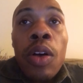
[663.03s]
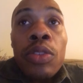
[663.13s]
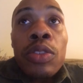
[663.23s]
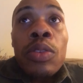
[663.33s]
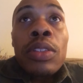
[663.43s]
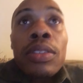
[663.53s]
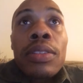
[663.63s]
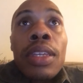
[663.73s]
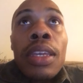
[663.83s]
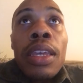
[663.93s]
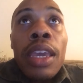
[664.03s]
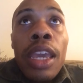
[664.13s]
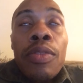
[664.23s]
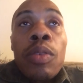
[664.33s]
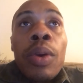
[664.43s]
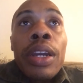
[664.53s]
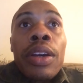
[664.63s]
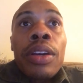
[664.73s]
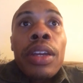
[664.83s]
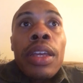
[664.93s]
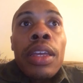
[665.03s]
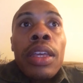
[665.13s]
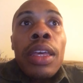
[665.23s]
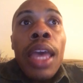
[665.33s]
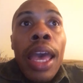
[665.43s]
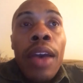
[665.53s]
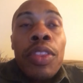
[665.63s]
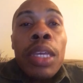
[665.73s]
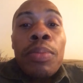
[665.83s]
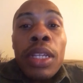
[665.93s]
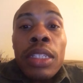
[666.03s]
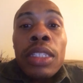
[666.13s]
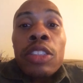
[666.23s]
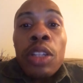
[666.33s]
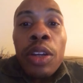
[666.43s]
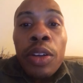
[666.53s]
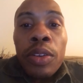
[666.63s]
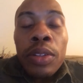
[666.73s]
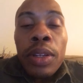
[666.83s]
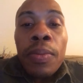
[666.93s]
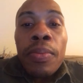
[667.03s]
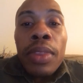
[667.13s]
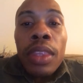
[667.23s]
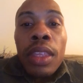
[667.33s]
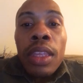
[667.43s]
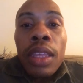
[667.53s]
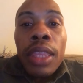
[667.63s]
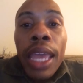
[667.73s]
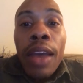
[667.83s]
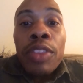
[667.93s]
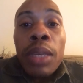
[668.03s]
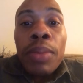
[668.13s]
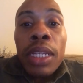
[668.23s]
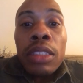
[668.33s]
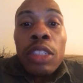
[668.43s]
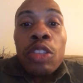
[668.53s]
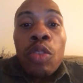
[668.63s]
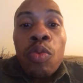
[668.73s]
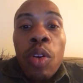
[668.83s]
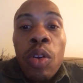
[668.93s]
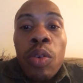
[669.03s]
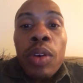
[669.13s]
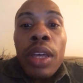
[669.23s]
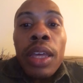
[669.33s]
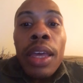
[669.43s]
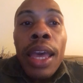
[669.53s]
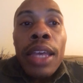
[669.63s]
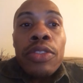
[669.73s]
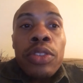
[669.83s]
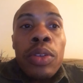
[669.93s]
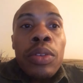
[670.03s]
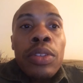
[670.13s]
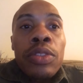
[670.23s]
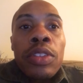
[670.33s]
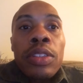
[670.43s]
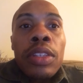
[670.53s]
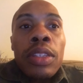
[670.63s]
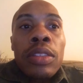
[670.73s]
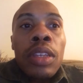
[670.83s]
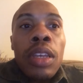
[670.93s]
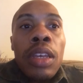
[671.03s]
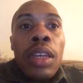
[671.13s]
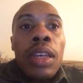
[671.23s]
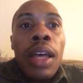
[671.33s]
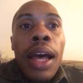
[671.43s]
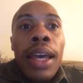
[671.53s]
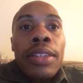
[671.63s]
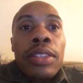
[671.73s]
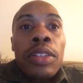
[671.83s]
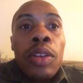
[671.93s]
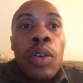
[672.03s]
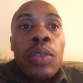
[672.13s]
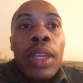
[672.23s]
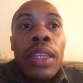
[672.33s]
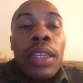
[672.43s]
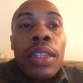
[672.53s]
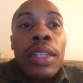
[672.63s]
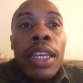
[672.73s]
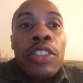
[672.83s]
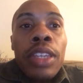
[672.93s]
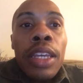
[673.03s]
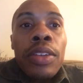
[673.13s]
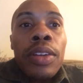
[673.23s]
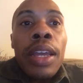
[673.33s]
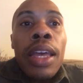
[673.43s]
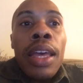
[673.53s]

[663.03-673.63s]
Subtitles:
students everywhere, have the ability to learn. They have the ability to grow as students, just as I, as an adult and educator,